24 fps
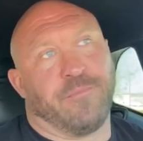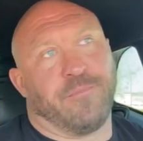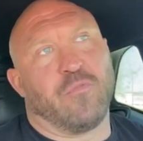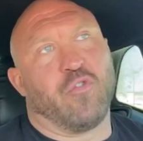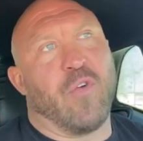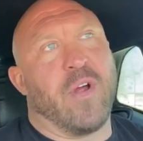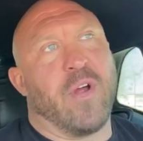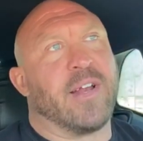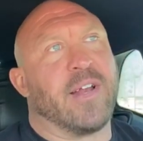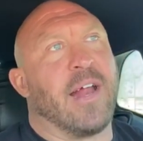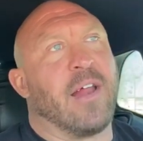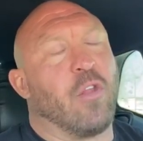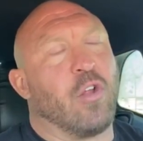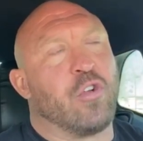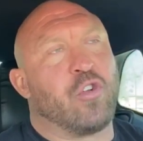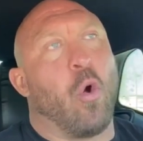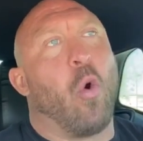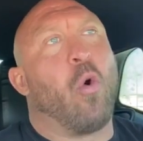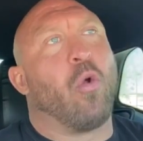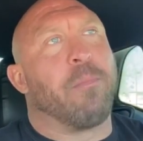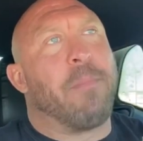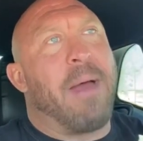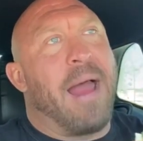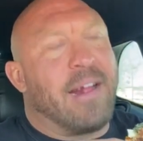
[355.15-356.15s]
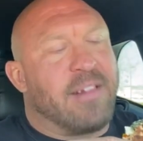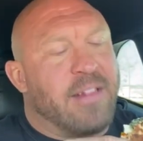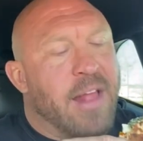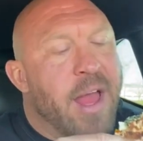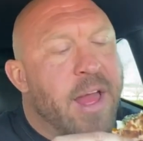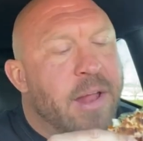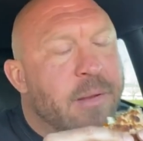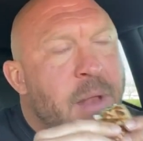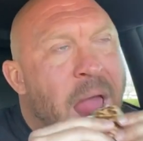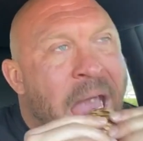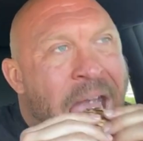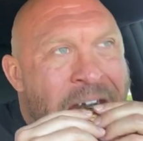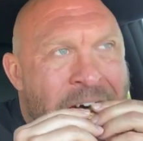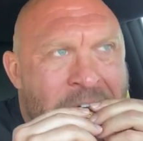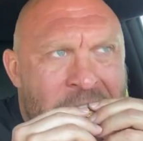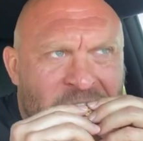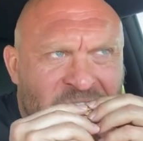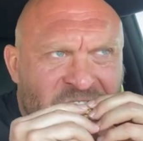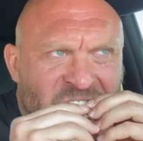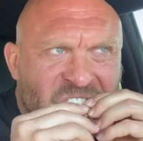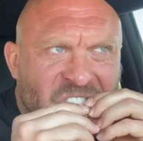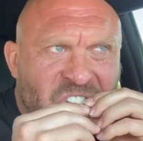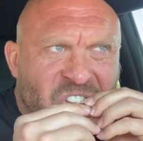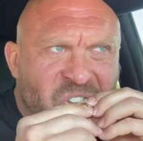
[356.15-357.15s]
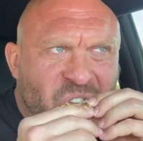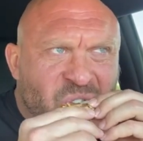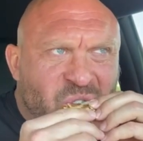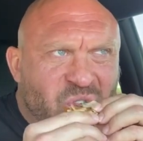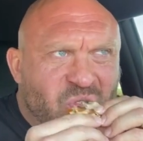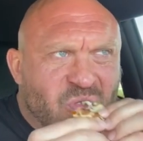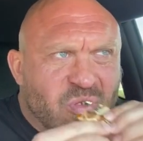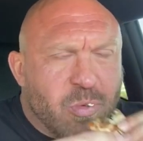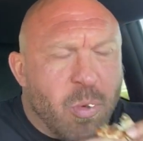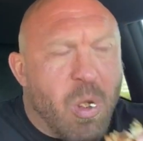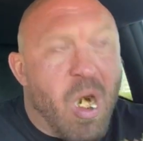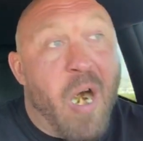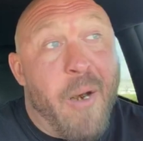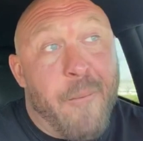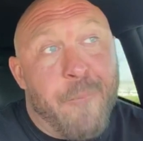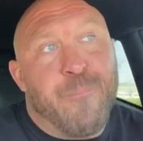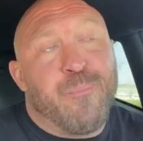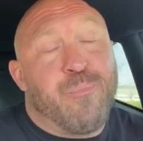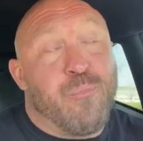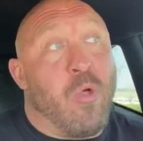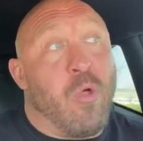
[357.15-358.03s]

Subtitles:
Granted, I looked old back then. Well,